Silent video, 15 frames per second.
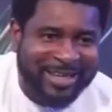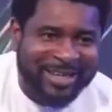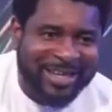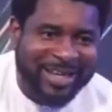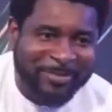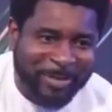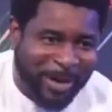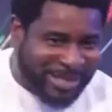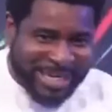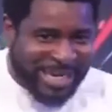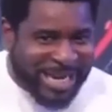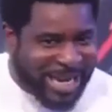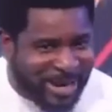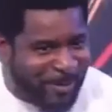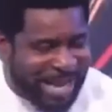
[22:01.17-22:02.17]
Because
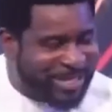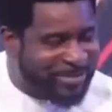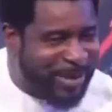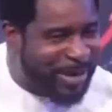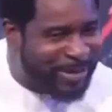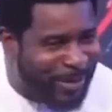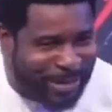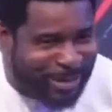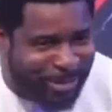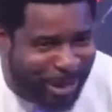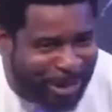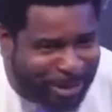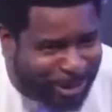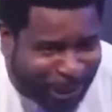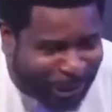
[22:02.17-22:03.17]
he what's the ground
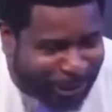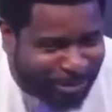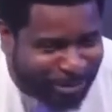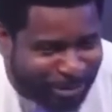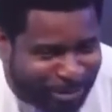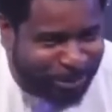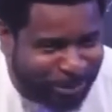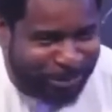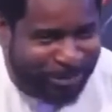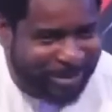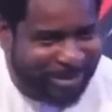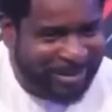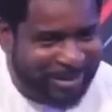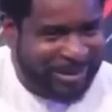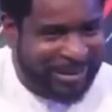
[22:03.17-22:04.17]
instruction home to do?
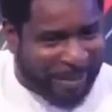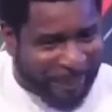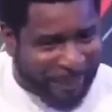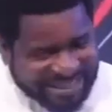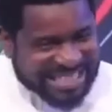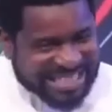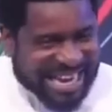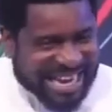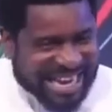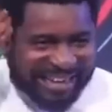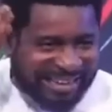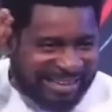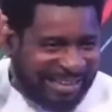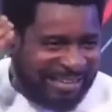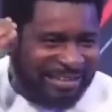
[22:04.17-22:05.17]
The person
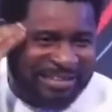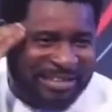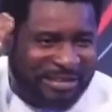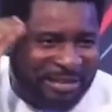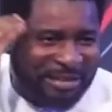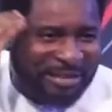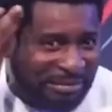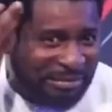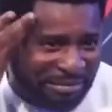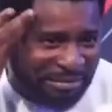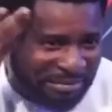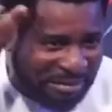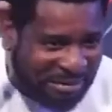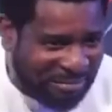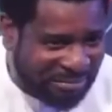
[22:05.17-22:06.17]
there, she
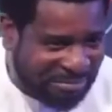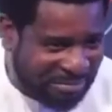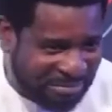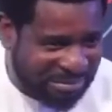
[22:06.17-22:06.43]
knows.